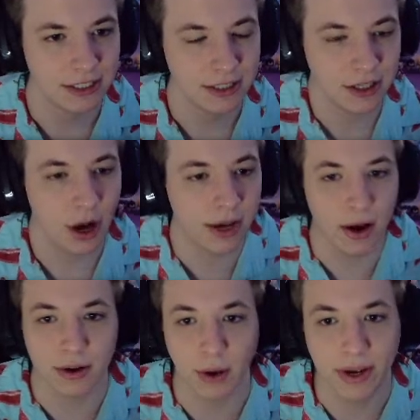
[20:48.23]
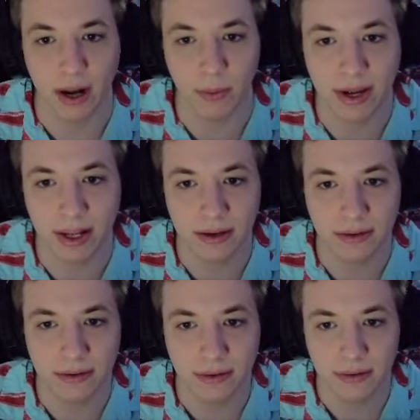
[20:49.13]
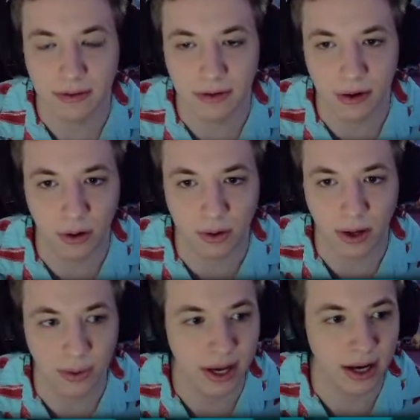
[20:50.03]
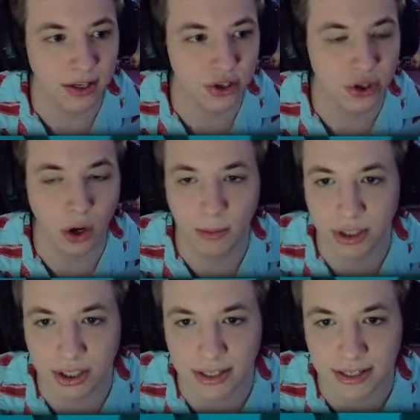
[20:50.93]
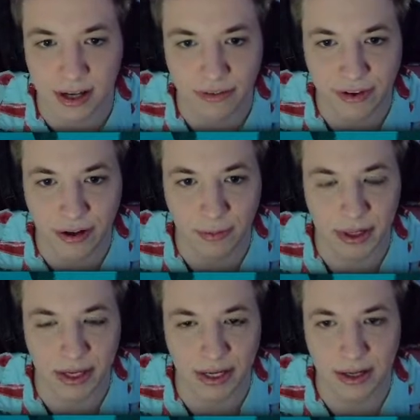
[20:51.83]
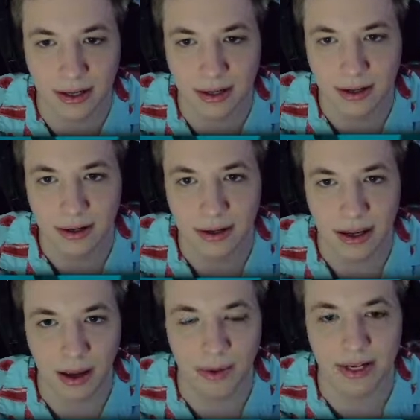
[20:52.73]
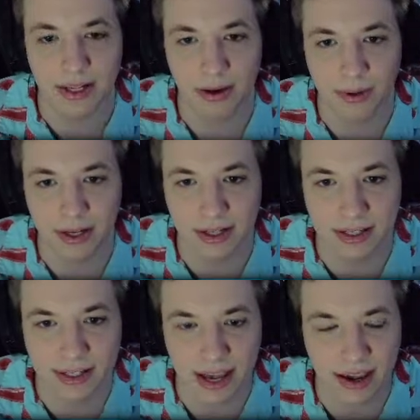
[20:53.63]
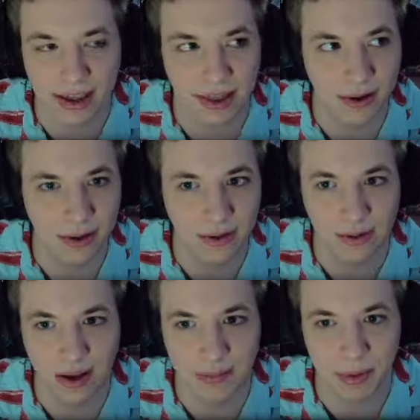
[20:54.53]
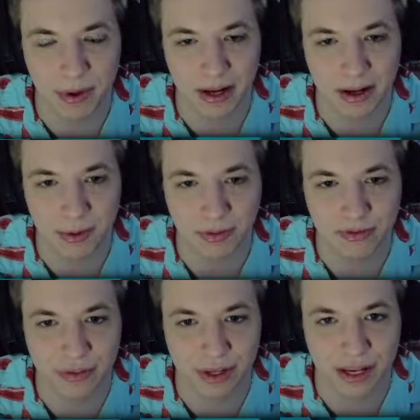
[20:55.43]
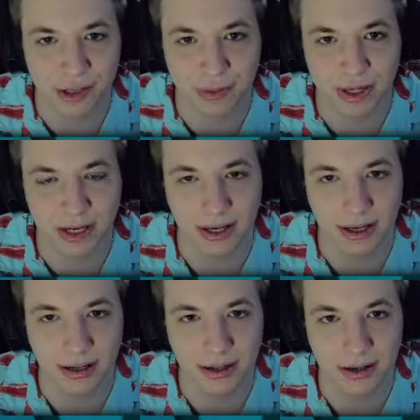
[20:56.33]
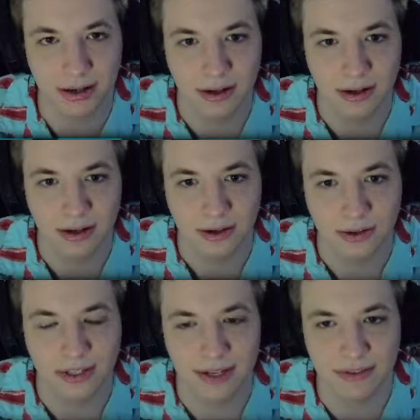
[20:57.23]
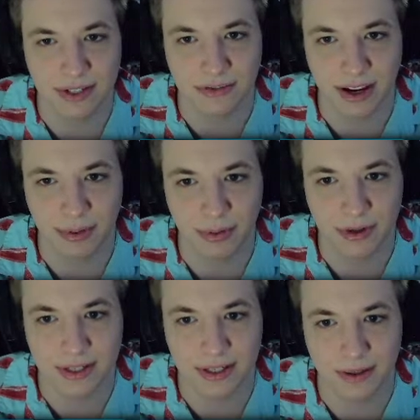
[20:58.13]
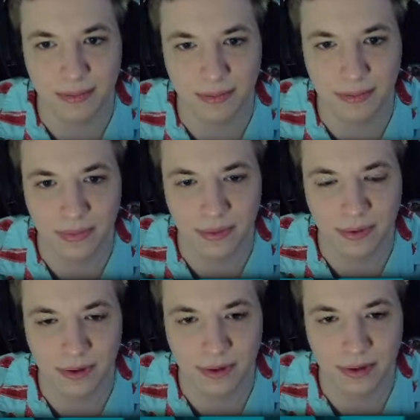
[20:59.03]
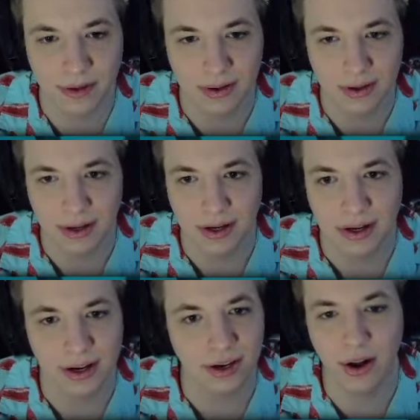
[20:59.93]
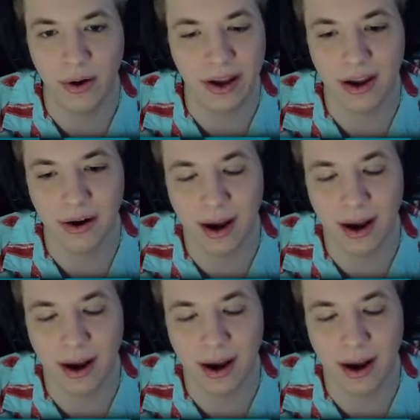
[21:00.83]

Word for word: Okay, okay, we got it. We got it. Oh, okay, we got so much good stuff here, but I mean, are we gonna stay though? I mean, we got 140 HP, so this gives us vampirism. You know what? No, I'm